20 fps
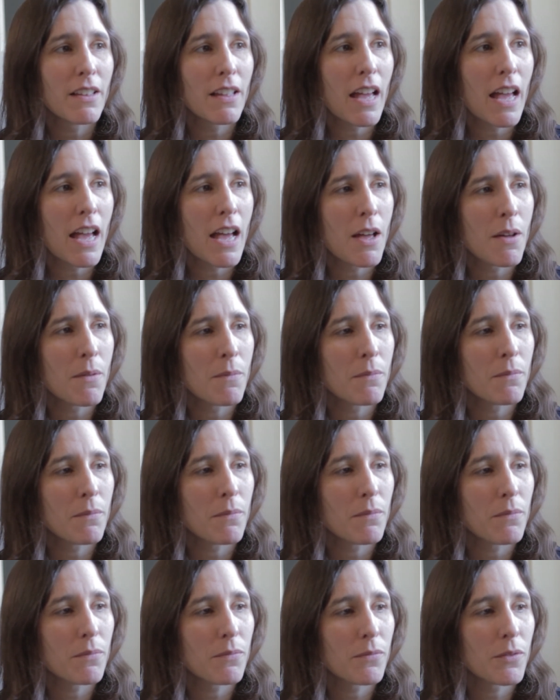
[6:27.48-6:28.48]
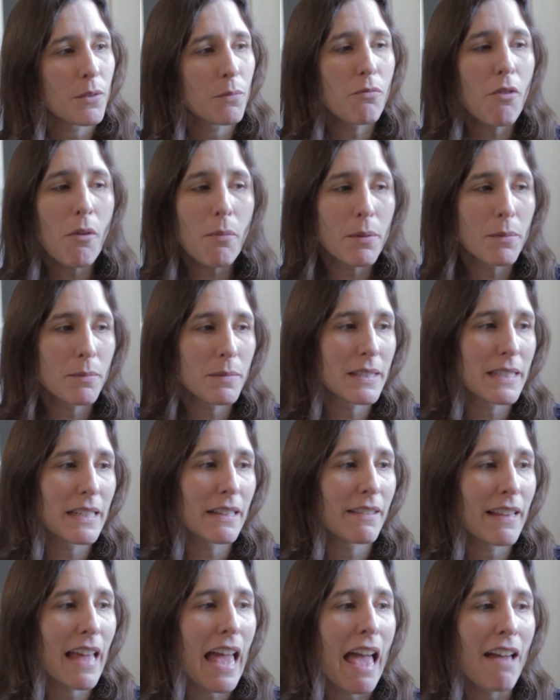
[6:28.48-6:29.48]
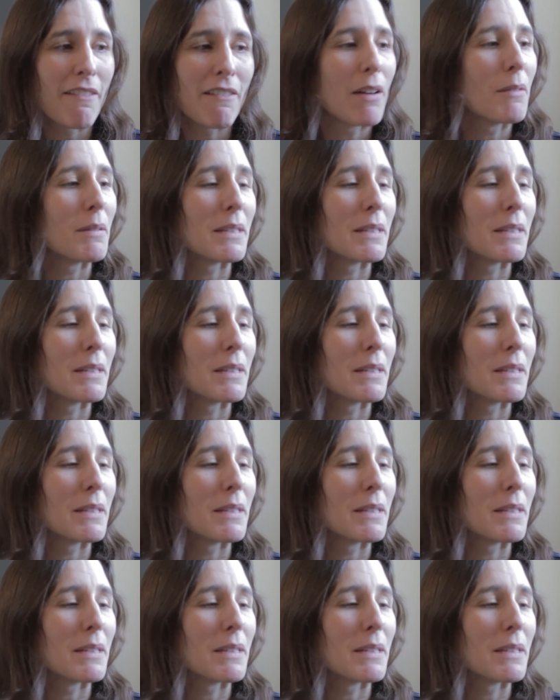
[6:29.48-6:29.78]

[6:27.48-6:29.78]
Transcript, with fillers: um, the problem's still there, right?